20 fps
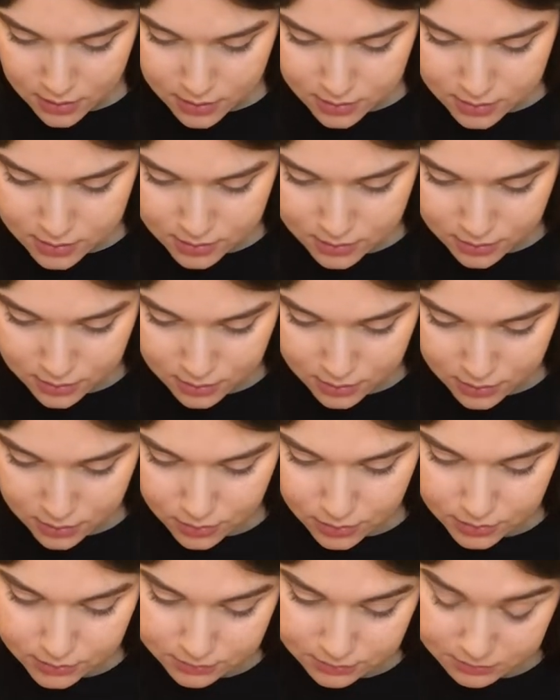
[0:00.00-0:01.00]

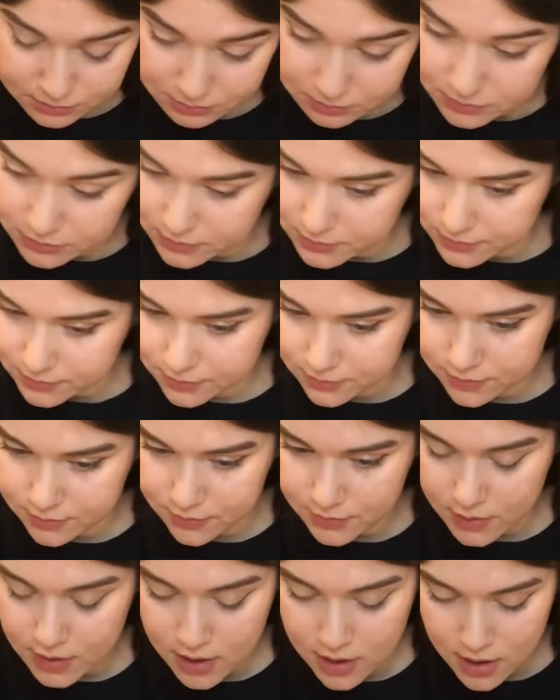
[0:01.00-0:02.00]
So
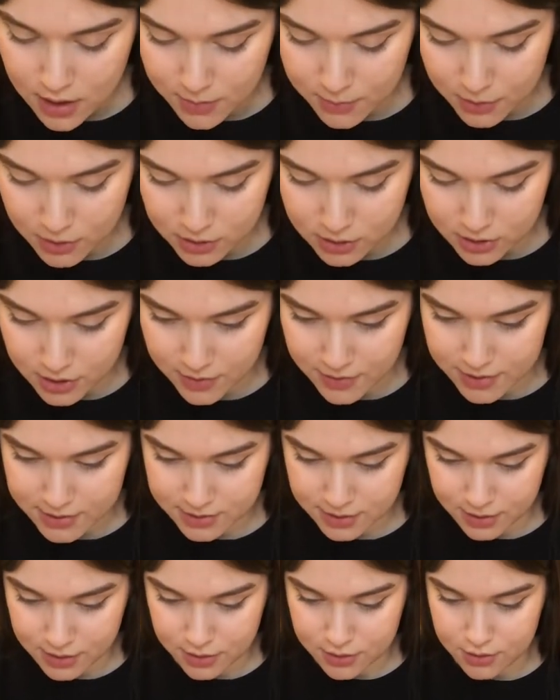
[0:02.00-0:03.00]
I'm not sure how that's
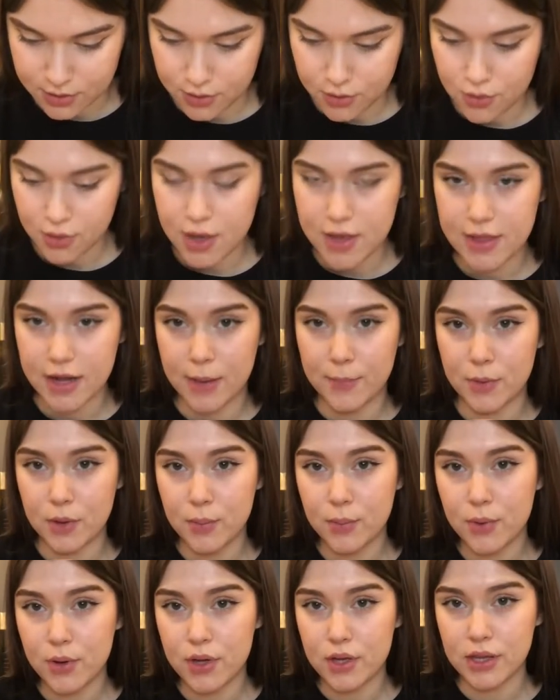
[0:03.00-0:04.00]
gonna do. And then I'm
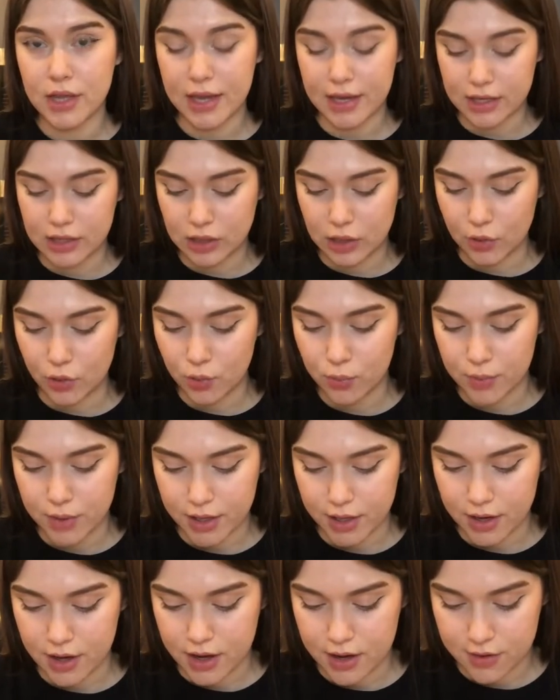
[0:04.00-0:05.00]
gonna put like a little
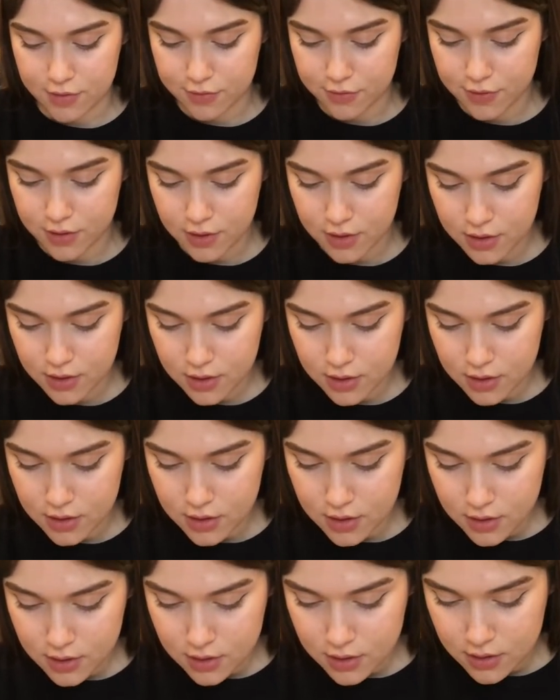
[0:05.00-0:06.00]
bit of
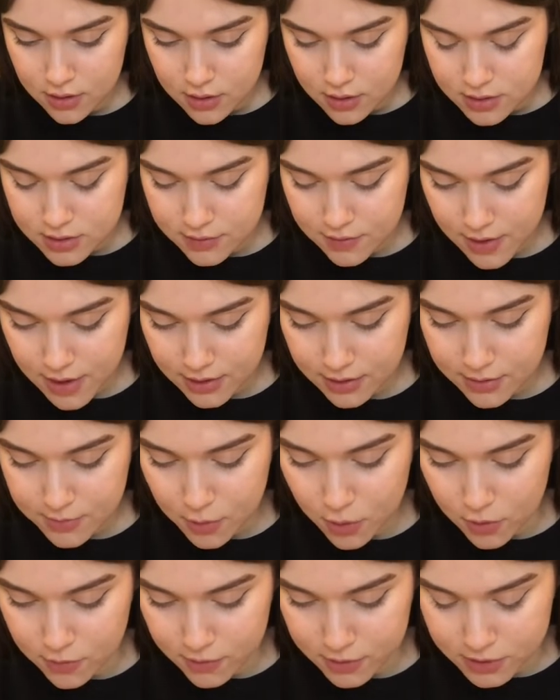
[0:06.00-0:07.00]
sphagnum
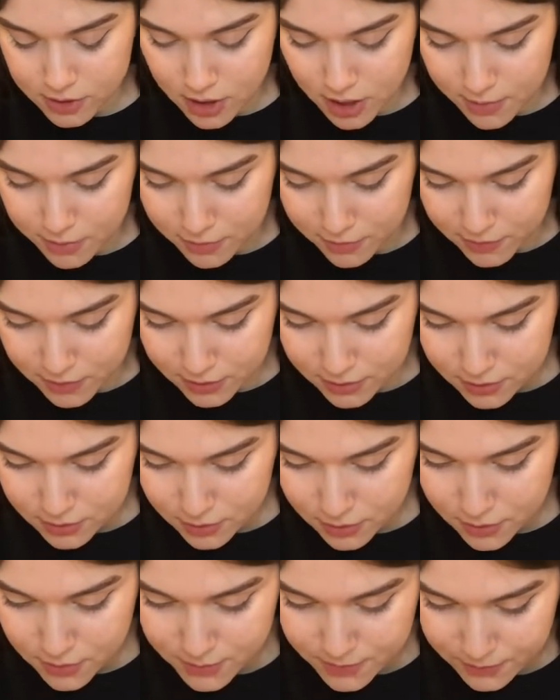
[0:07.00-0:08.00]
over top of it
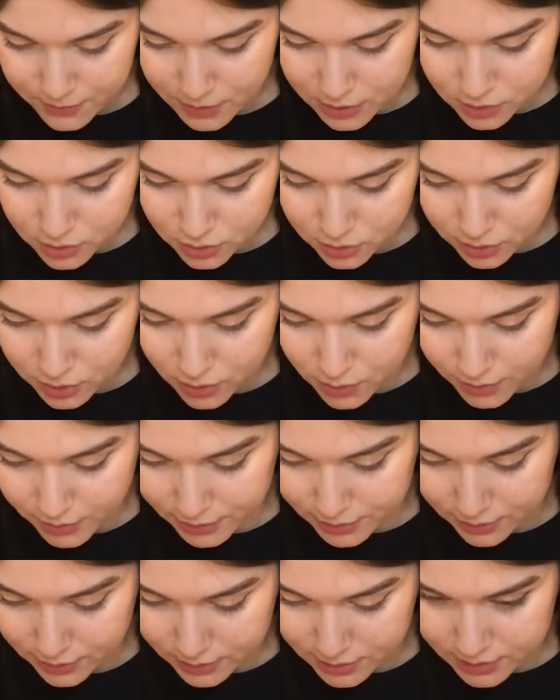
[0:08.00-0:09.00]
too. I'll show you what
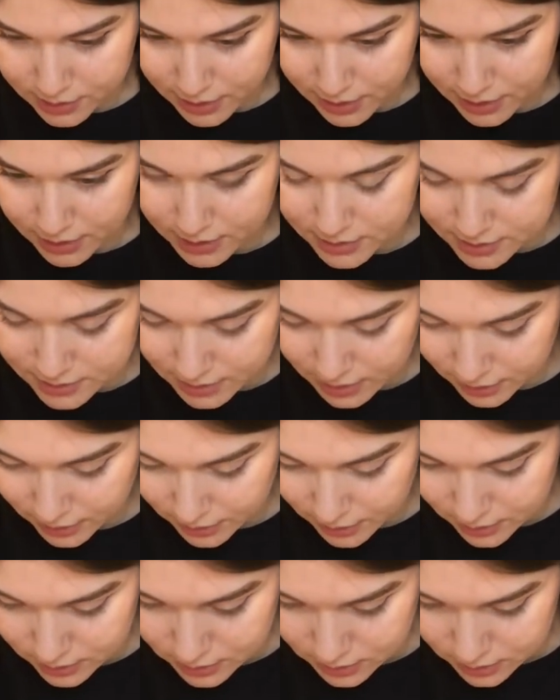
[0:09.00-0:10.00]
it looks like in a second.